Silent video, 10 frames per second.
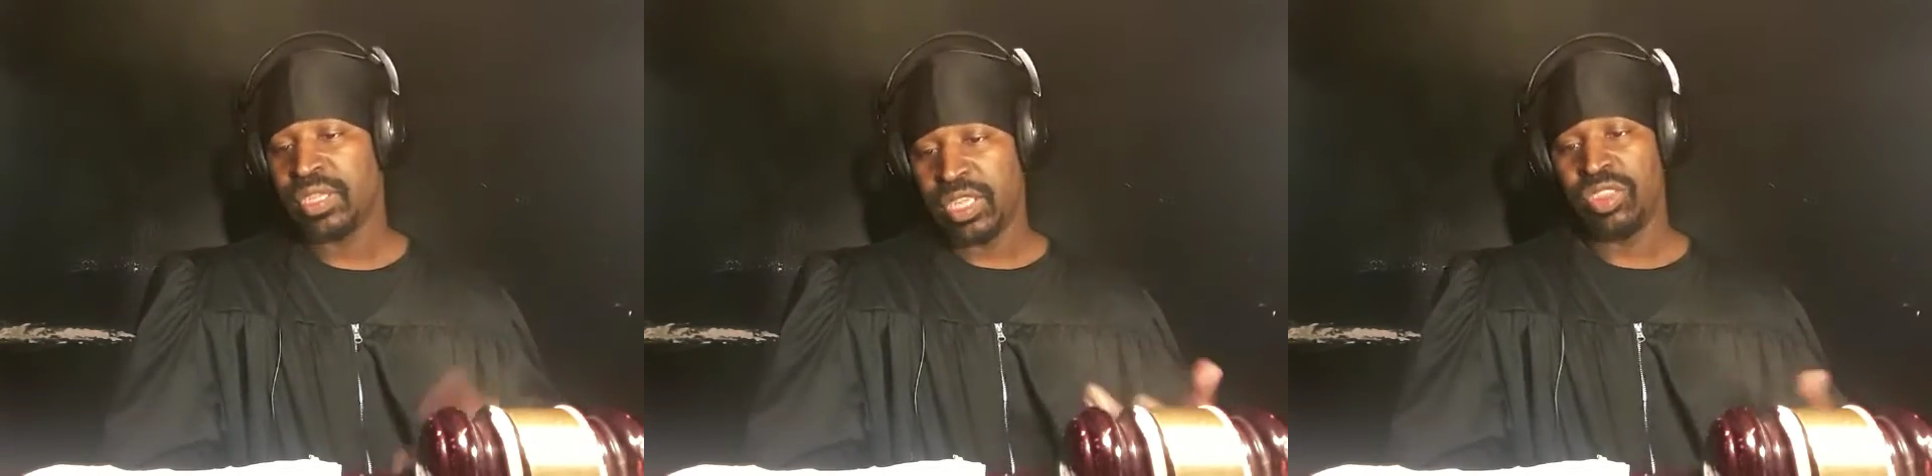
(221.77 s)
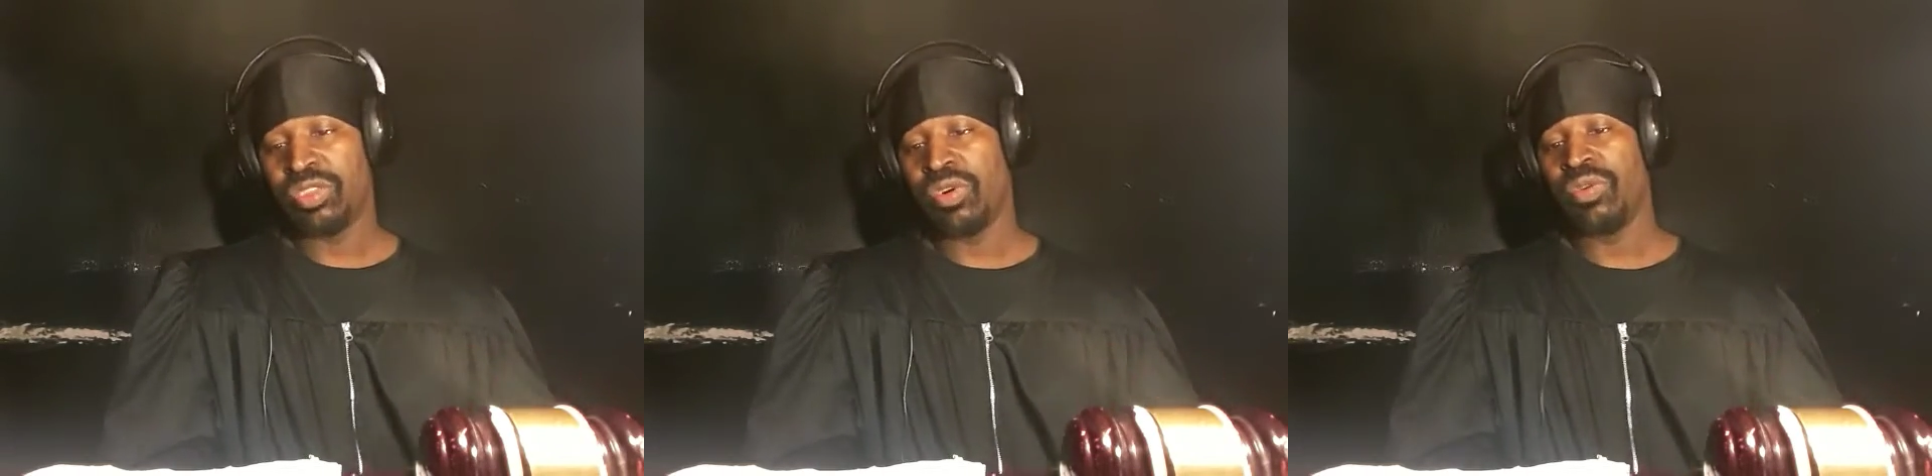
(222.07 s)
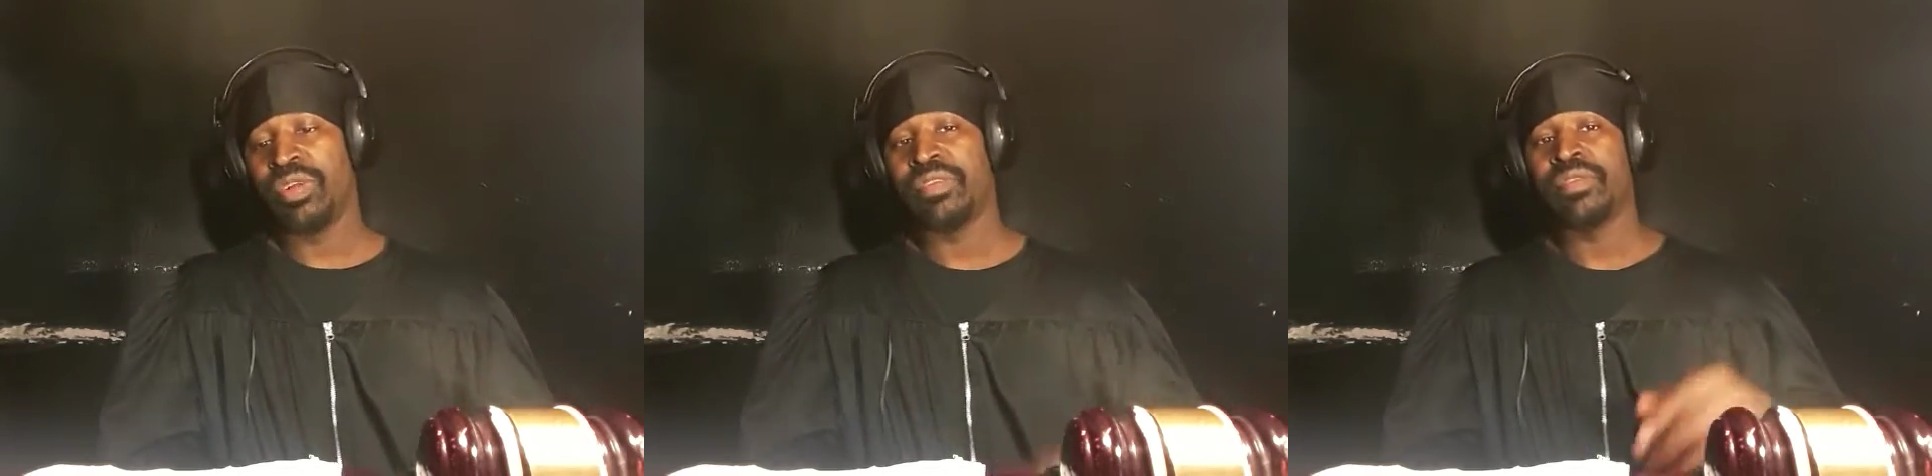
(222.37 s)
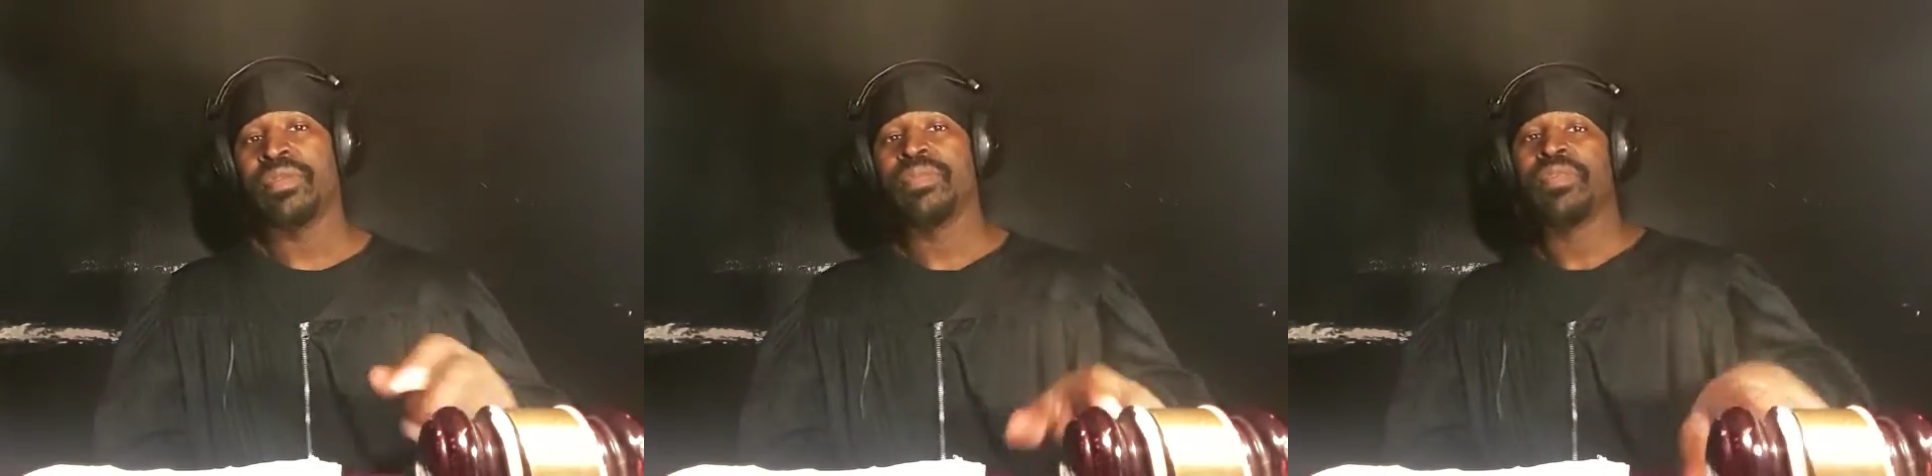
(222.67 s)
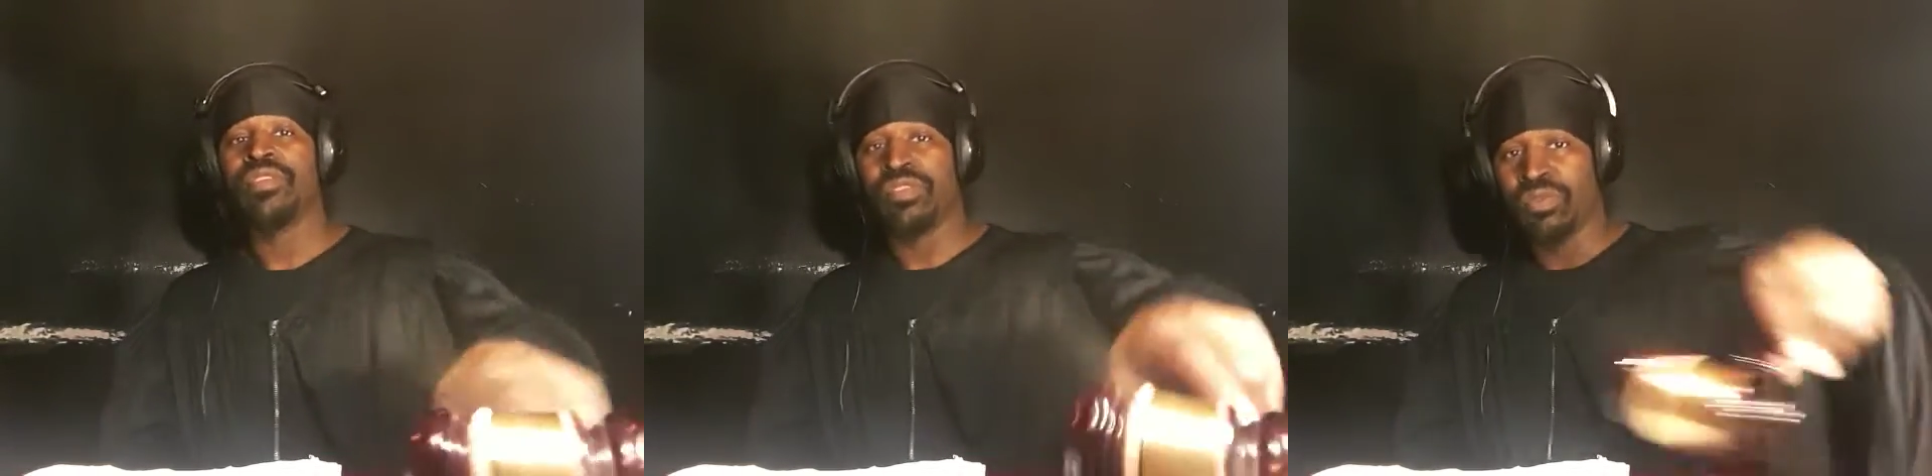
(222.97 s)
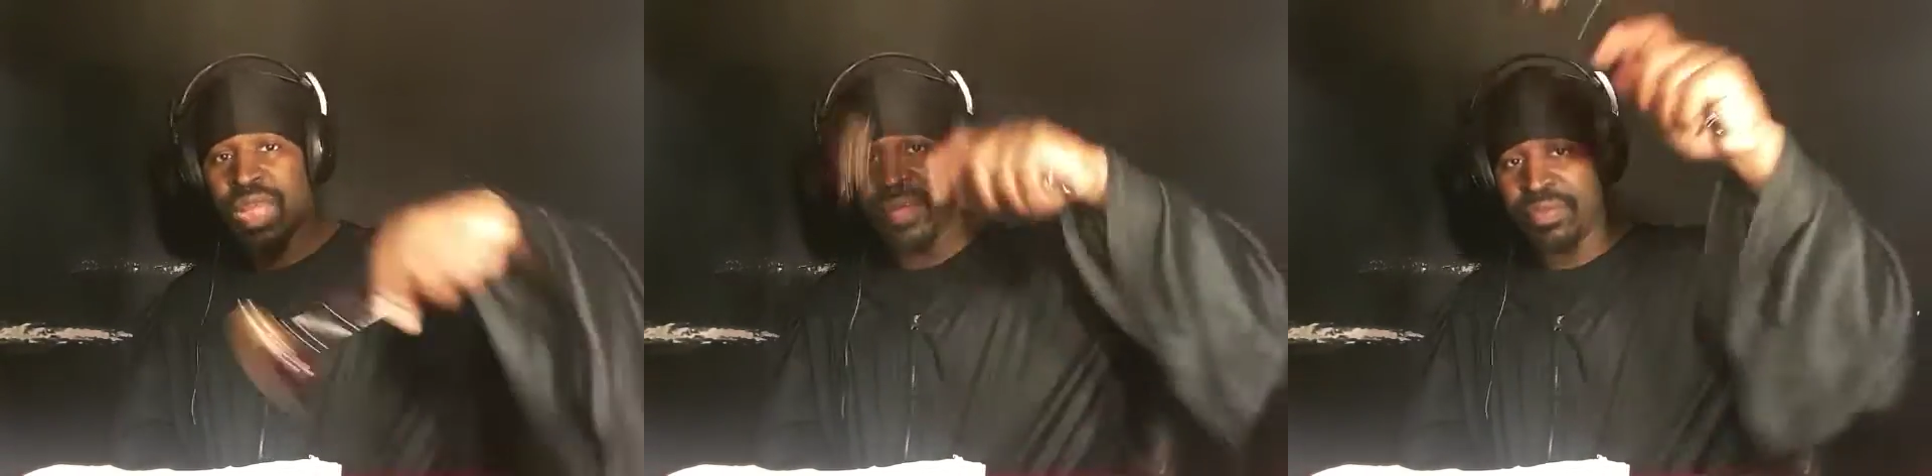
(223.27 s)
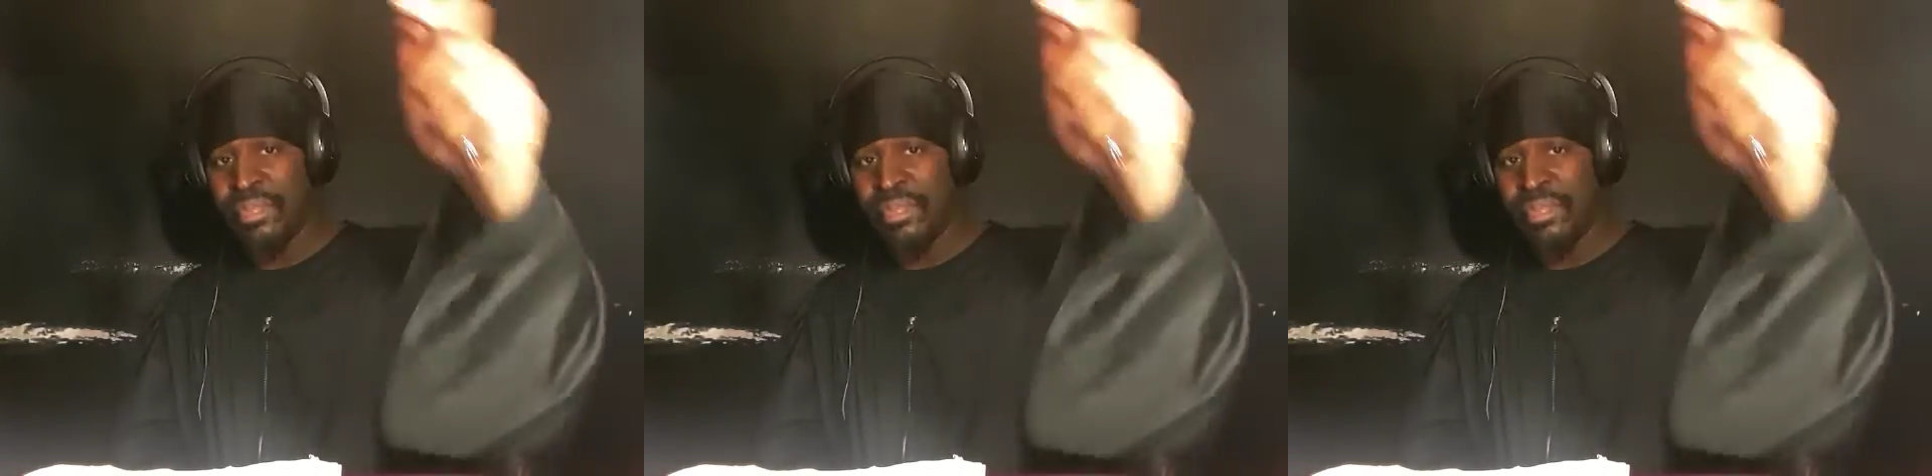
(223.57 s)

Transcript: It's yours. Subscribe to